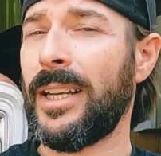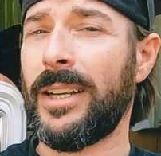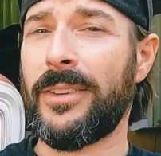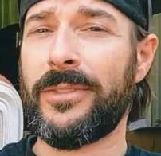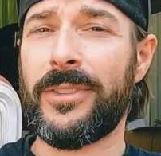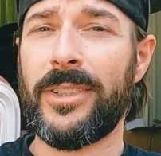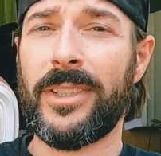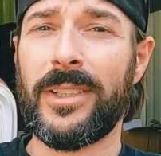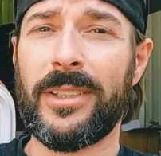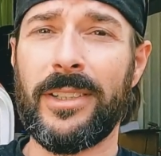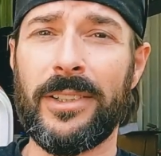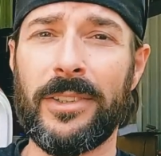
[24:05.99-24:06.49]

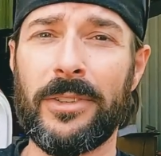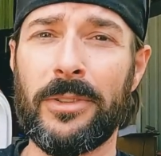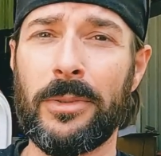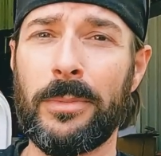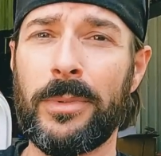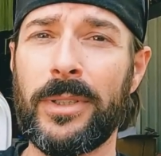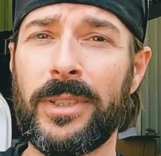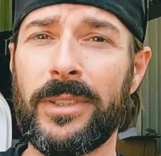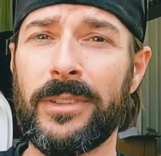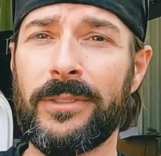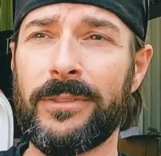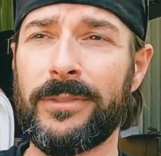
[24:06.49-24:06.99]
I've done a
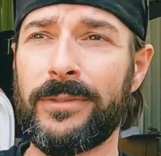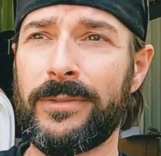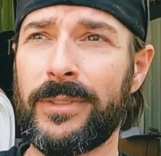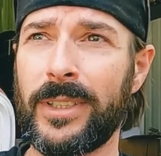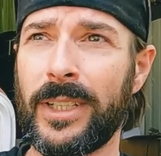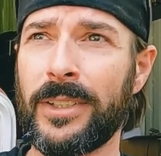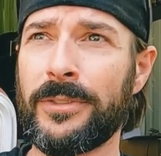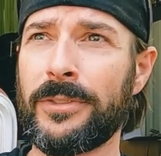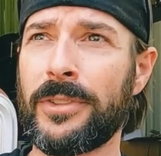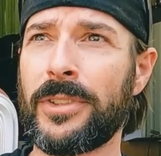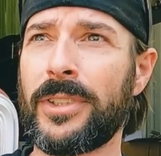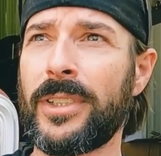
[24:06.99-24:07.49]
little bit of
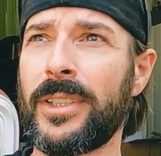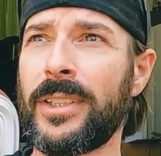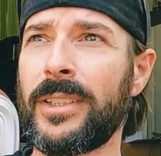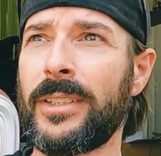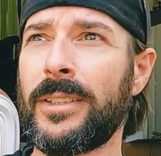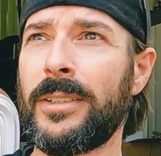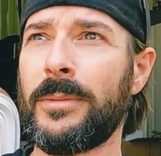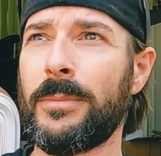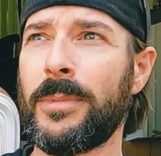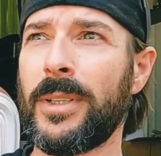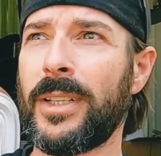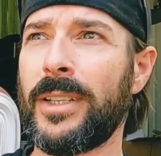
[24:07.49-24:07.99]

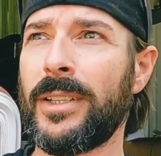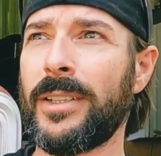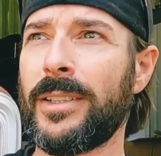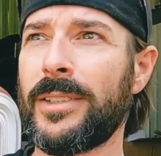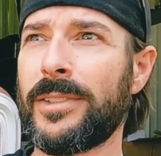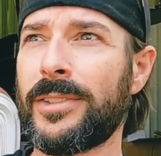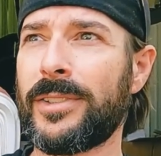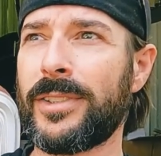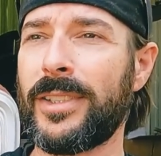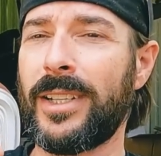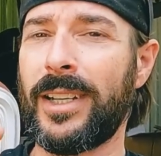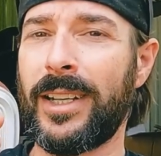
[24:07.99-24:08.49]
everything
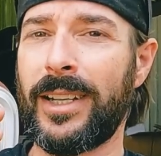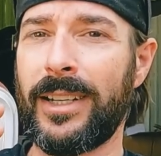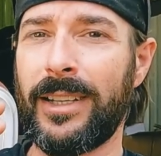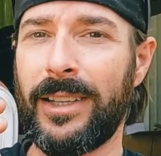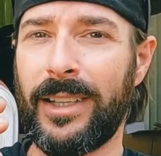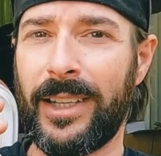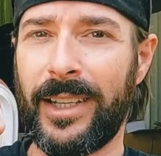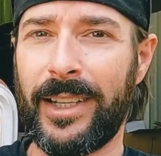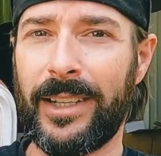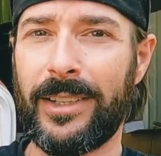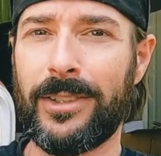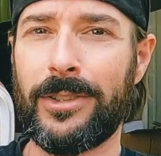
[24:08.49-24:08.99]
because I
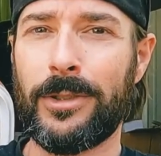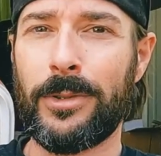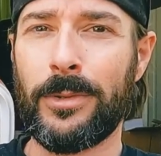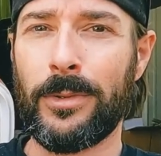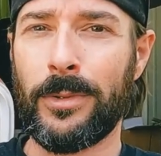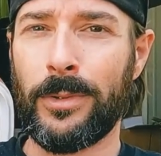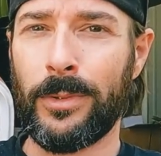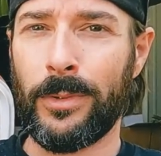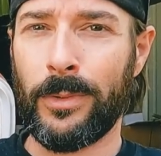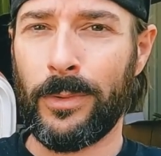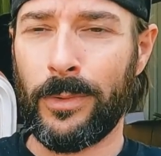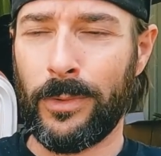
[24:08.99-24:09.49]
like
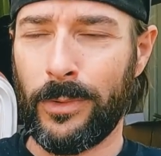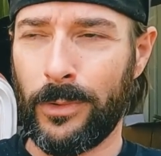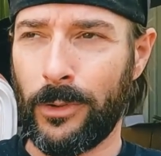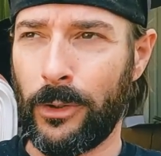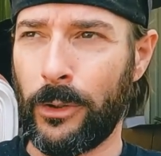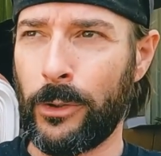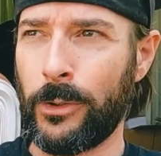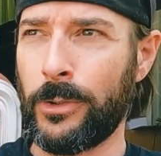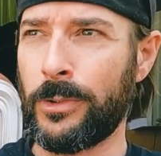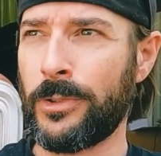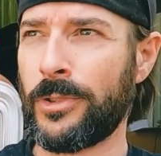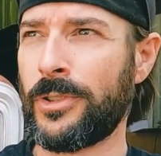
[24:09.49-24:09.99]
to
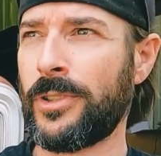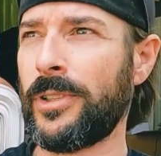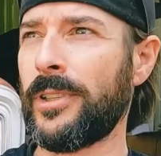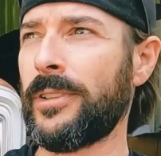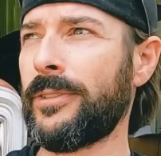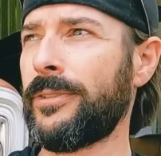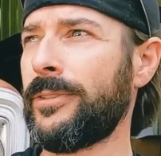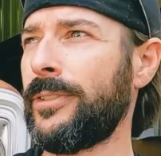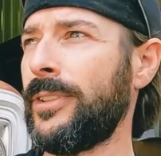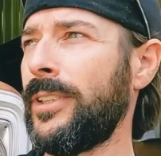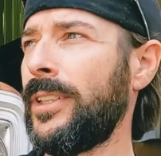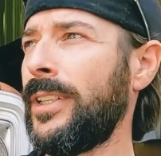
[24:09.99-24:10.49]
learn
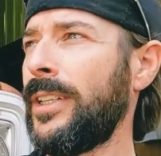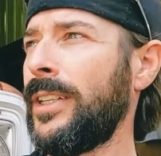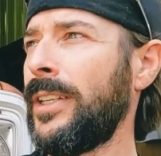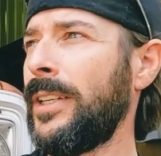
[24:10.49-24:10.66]
stuff.